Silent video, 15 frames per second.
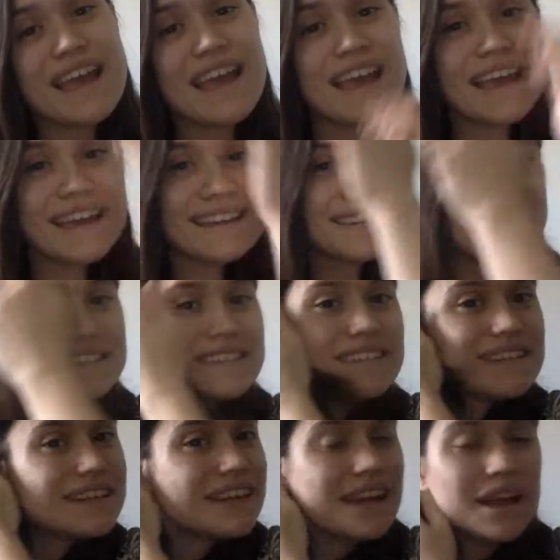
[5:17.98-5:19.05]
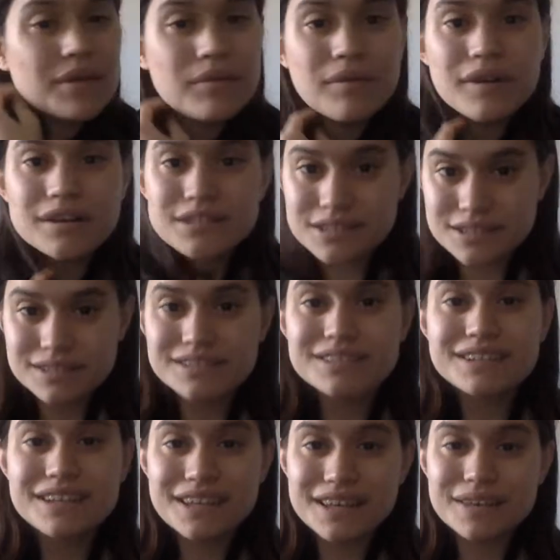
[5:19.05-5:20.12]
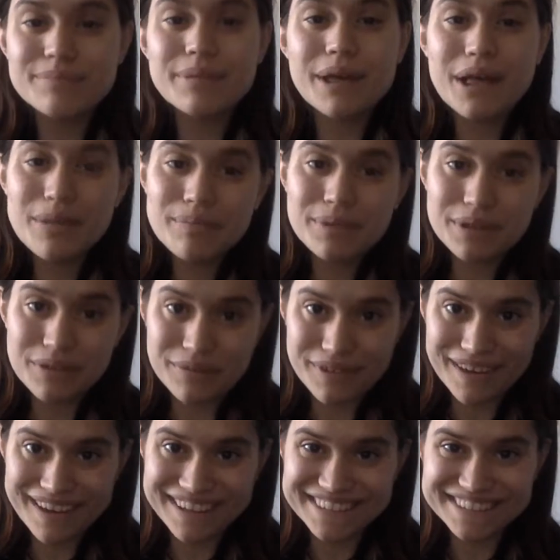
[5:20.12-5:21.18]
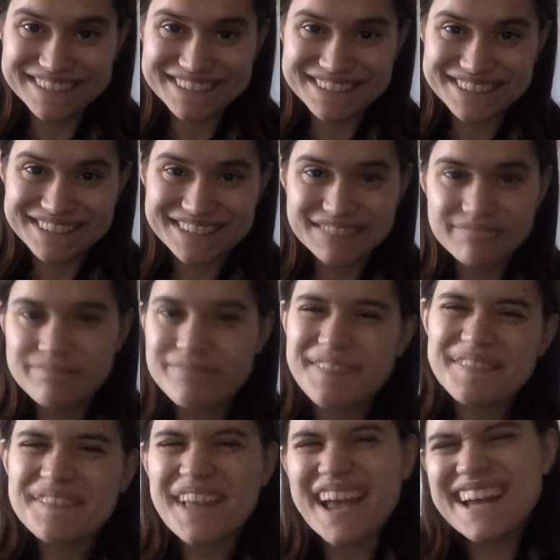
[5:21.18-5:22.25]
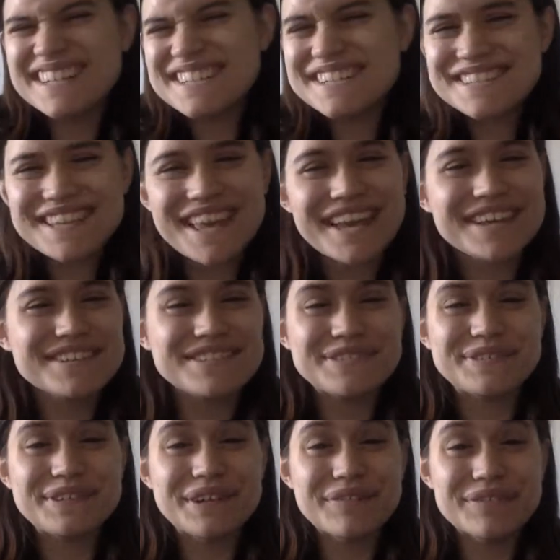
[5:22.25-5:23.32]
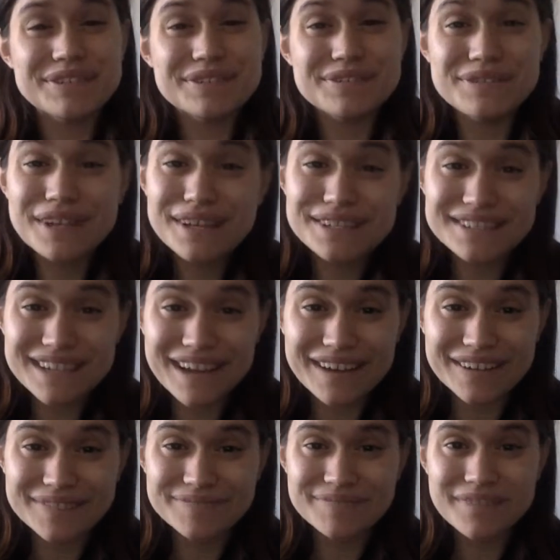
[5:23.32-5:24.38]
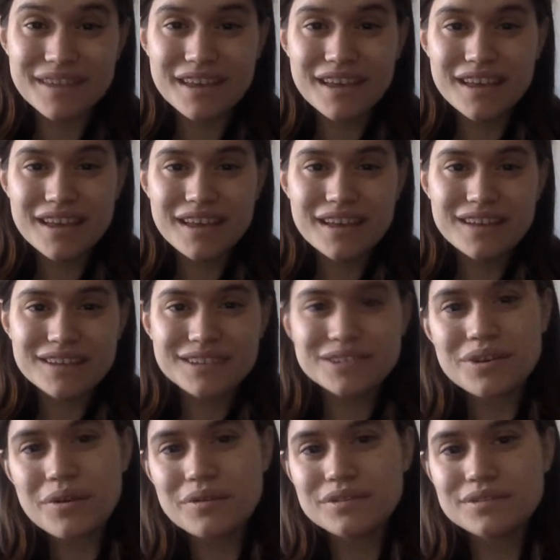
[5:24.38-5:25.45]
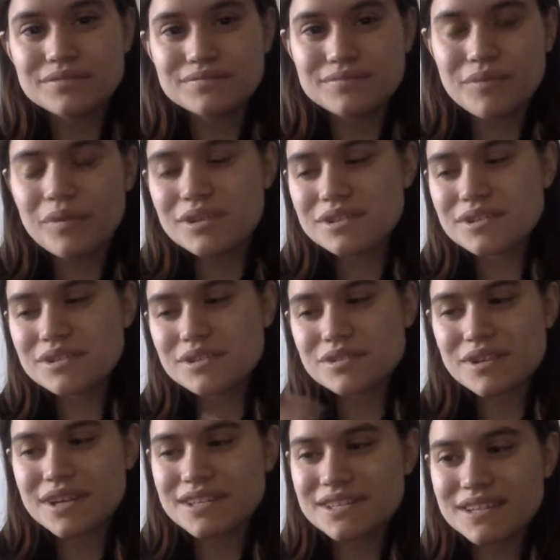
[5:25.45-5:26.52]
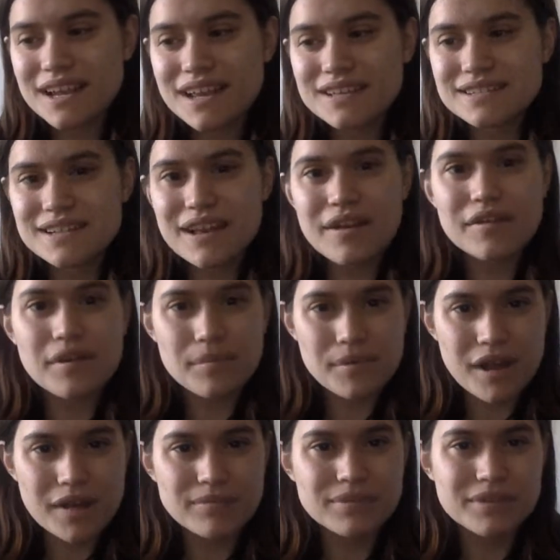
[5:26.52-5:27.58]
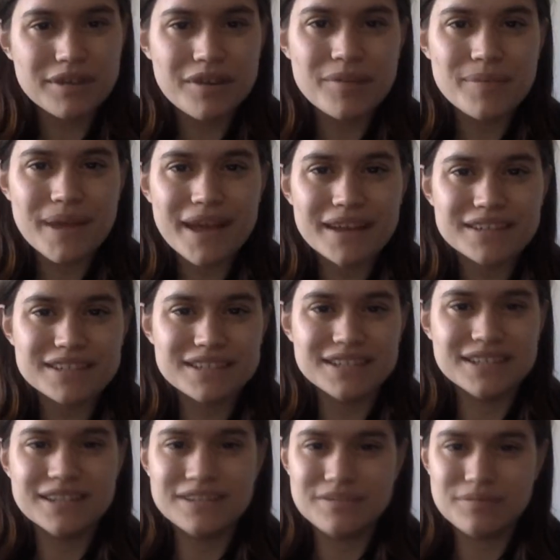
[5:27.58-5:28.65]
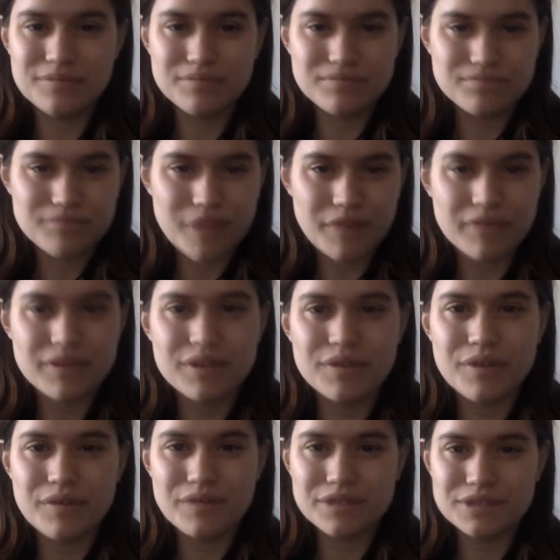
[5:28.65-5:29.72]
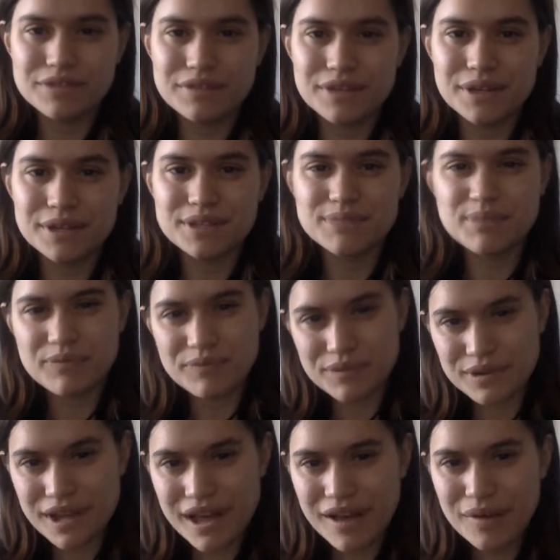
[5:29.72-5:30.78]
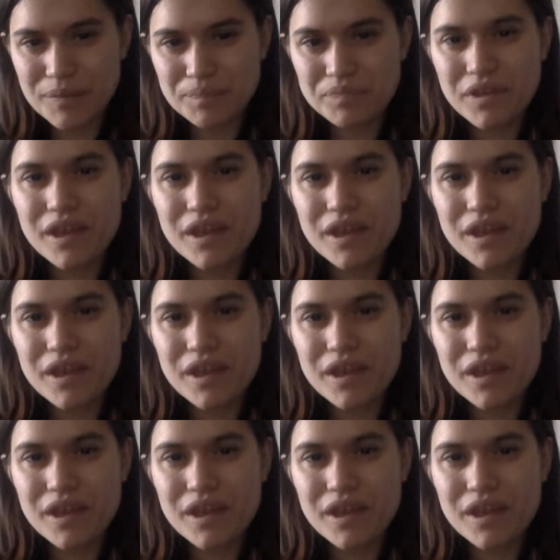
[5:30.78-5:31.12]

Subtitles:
and I want to keep helping you guys. I just can't do it every 2 days now. So once the stress dies down, I'll probably go back to a video every 2 days, but for now,